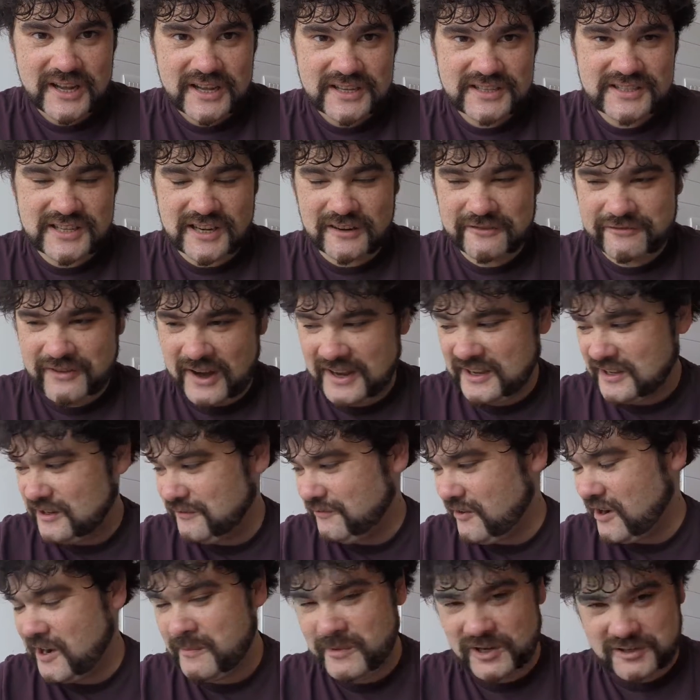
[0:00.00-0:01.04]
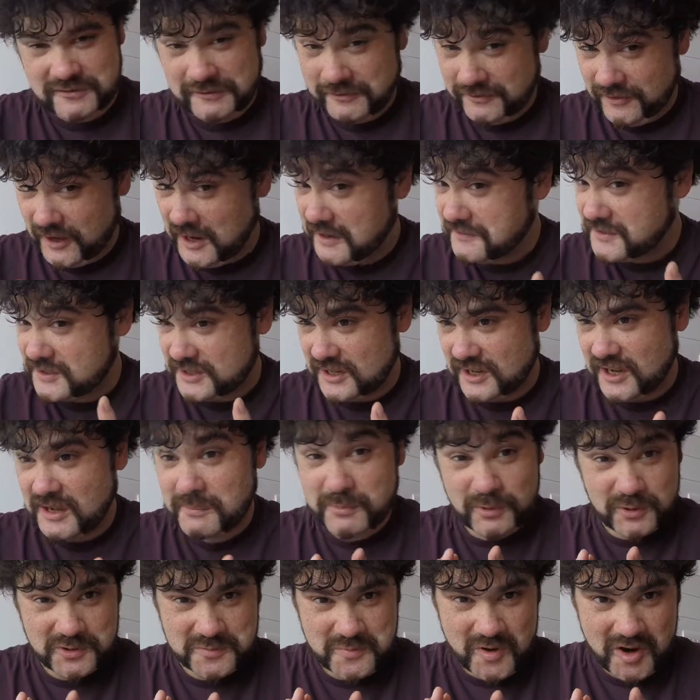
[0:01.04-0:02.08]
So thank you very much for 5-star
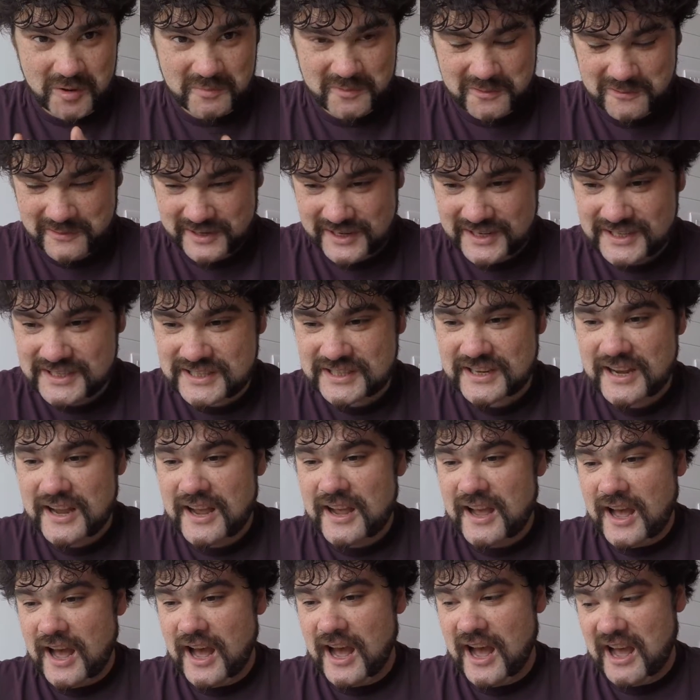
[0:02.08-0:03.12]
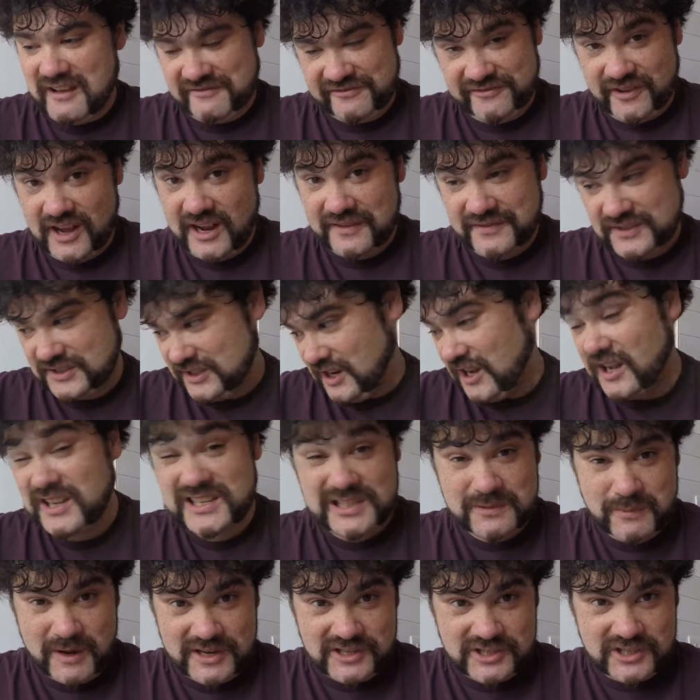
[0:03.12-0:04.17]
Bourgeois and Maurice, 5-star
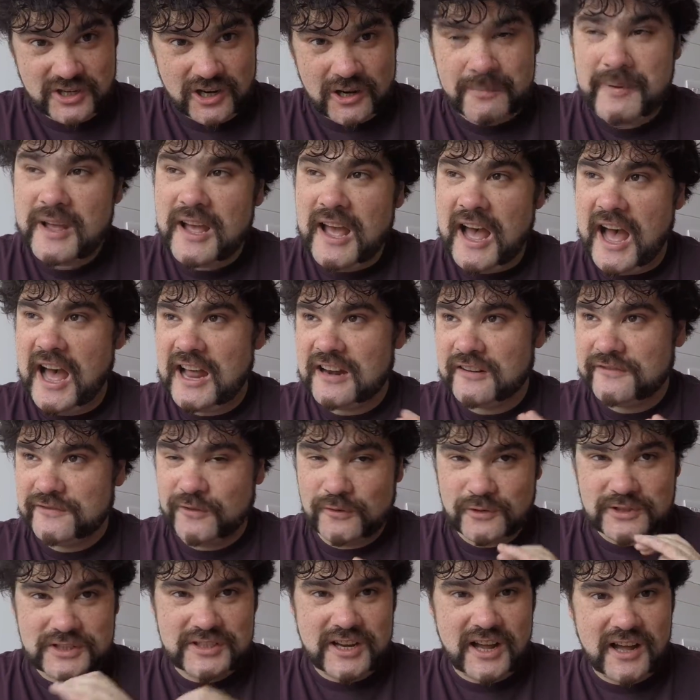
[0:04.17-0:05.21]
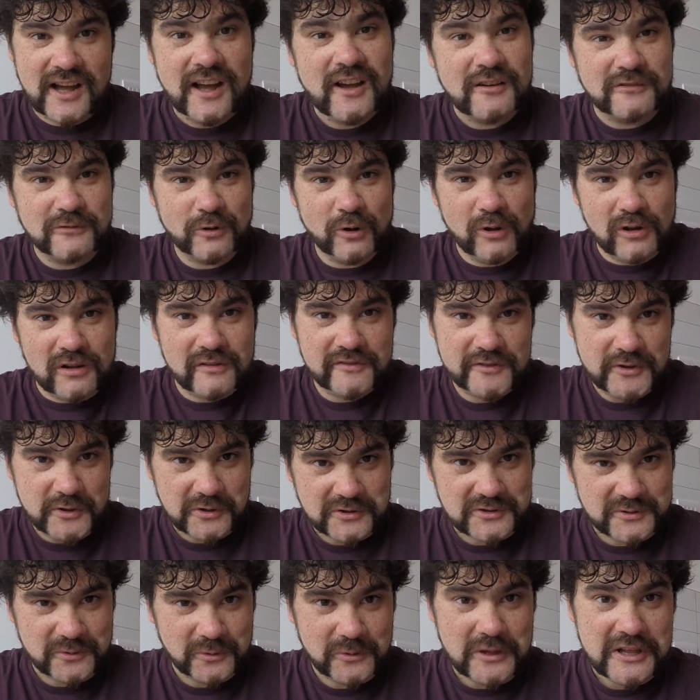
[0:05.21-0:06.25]
Sweatshop, and 4-star Royal
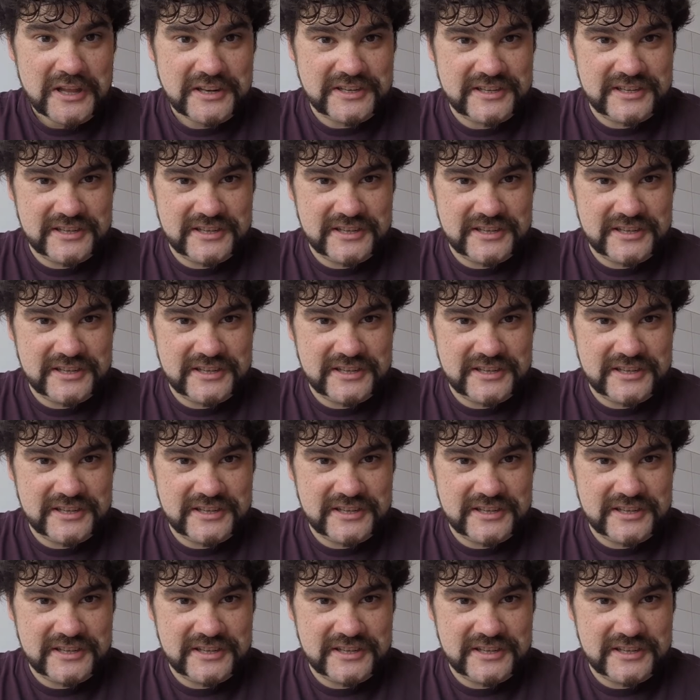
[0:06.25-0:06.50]
Vauxhall.